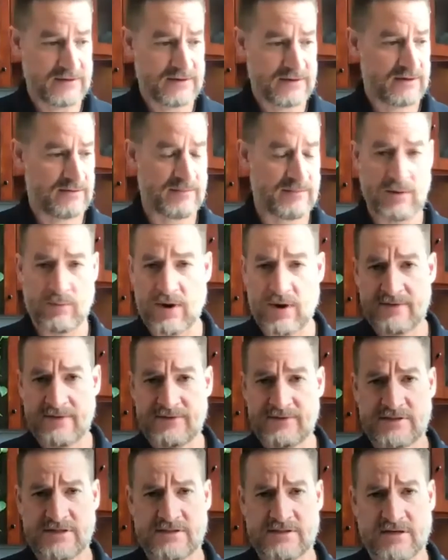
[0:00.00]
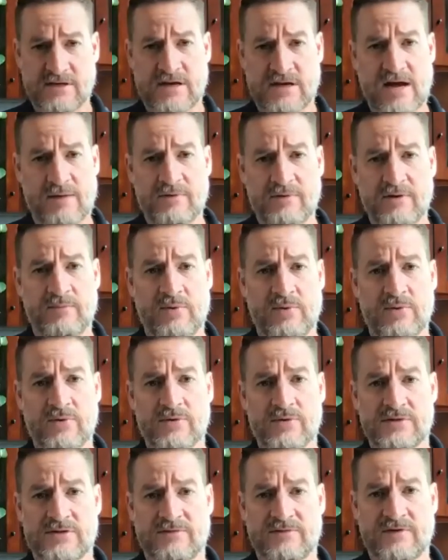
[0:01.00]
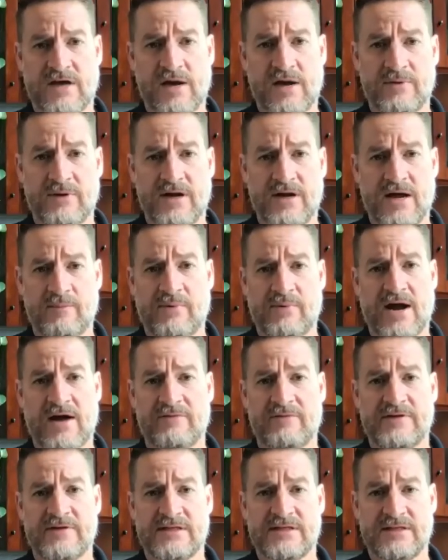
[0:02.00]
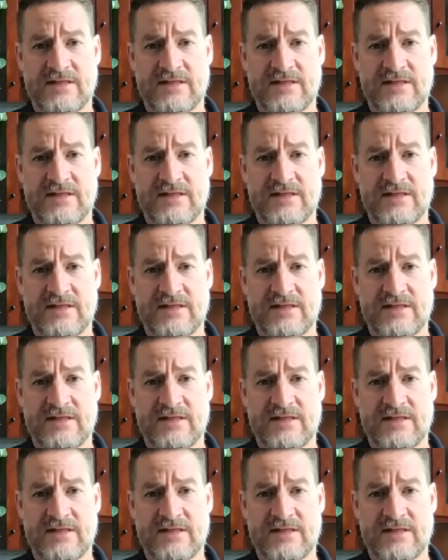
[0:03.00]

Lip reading: my wife sits on a couple of boards of a couple of nonprofits,